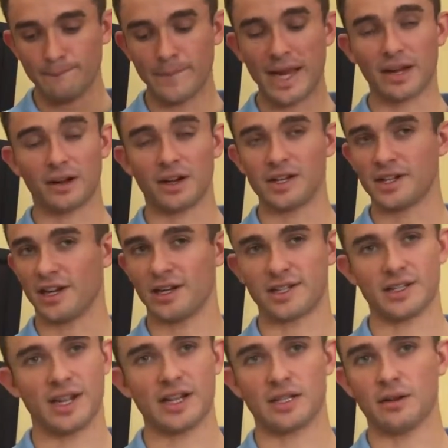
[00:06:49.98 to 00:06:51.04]
make our antenna
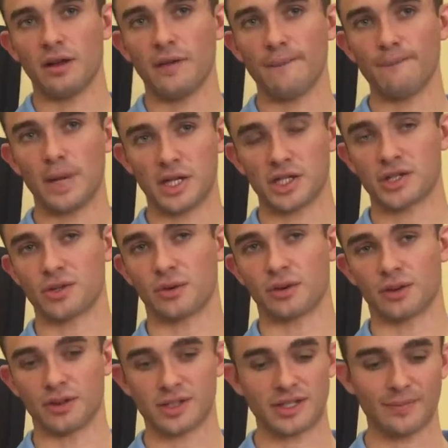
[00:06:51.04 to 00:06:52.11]
size much
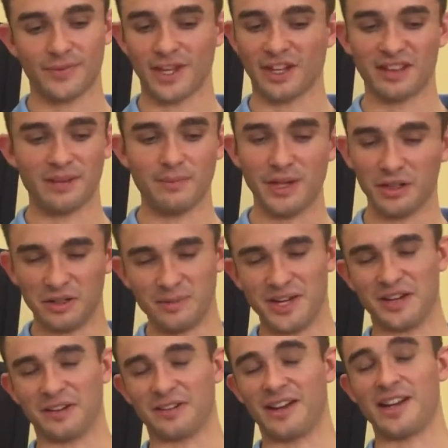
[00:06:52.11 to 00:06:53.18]
shorter, something in the
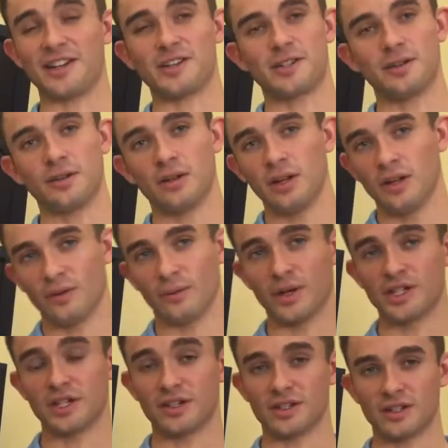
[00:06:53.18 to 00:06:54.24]
millimeter range,
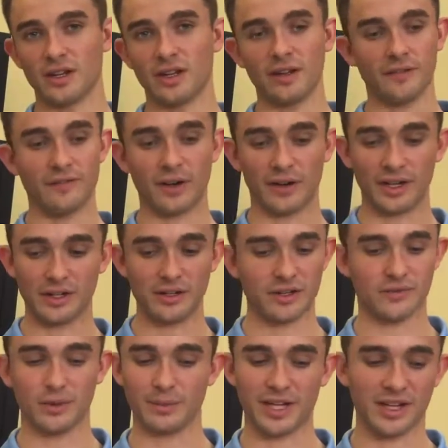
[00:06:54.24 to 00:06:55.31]
which is very
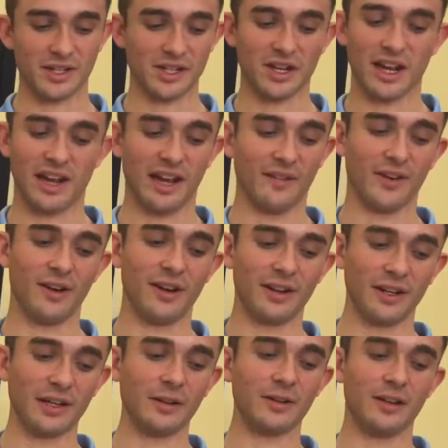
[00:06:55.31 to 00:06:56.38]
useful because you can't have a
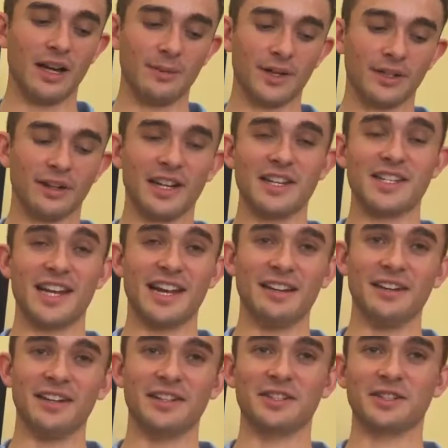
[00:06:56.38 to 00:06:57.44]
100-kilometer
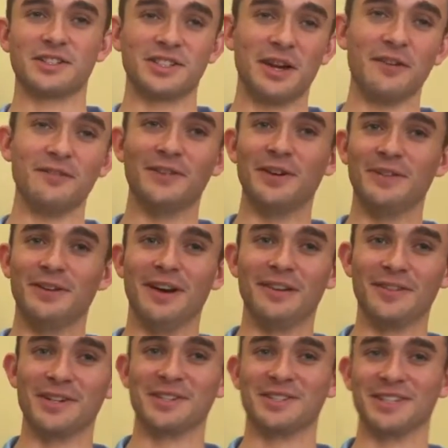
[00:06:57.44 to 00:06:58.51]
antenna in your cell phone,
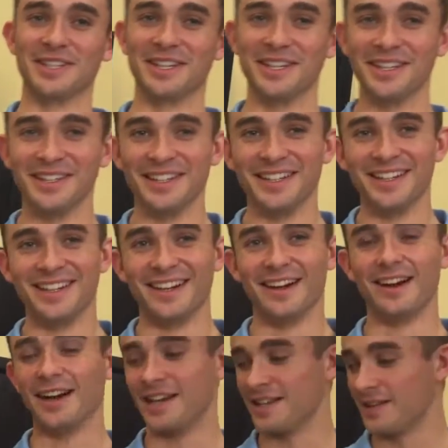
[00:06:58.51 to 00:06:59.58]
obviously.
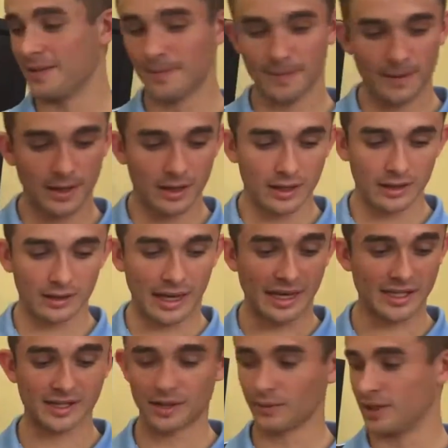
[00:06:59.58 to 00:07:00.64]
All right,
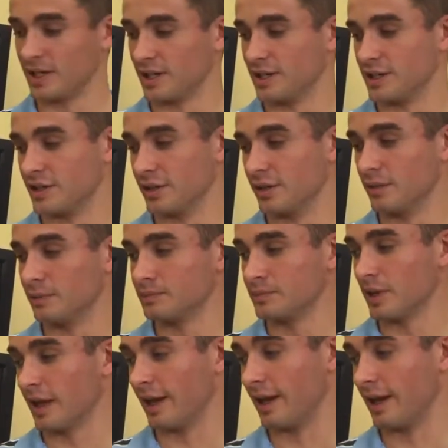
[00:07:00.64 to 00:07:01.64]
last thing we need to do